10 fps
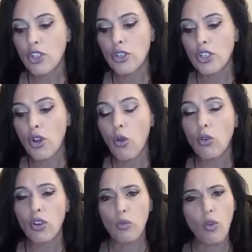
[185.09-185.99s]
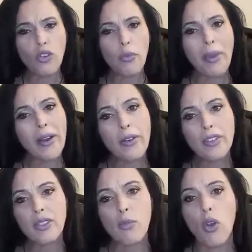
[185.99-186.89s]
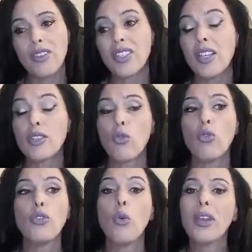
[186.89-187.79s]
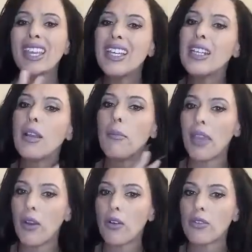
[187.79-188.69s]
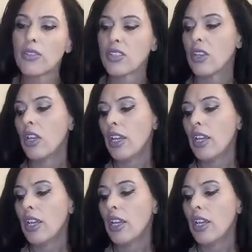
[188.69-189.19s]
to childhood and what your parents' mindsets or your kin parents,